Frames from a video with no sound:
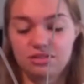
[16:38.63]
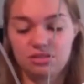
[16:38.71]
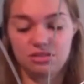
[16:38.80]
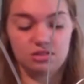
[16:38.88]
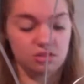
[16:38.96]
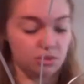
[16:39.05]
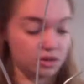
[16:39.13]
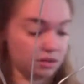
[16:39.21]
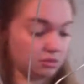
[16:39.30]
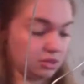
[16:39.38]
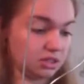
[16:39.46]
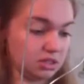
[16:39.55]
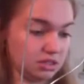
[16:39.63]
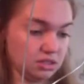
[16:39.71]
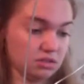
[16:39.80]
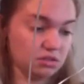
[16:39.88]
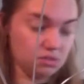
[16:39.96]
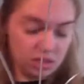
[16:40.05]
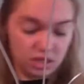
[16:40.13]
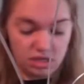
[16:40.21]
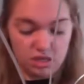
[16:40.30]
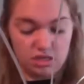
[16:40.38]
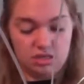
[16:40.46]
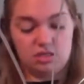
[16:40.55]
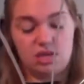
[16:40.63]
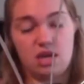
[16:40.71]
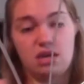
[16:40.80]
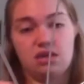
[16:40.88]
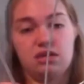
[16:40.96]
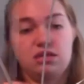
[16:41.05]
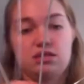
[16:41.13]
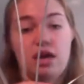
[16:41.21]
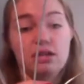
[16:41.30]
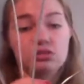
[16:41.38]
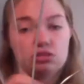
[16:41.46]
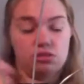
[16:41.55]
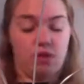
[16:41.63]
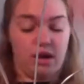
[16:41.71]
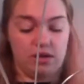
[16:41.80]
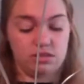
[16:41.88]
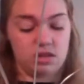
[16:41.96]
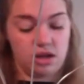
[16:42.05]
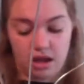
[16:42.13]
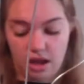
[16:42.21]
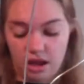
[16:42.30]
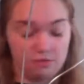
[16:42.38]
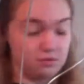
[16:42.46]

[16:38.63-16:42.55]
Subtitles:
So what I'm gonna do is take these extra wires that I have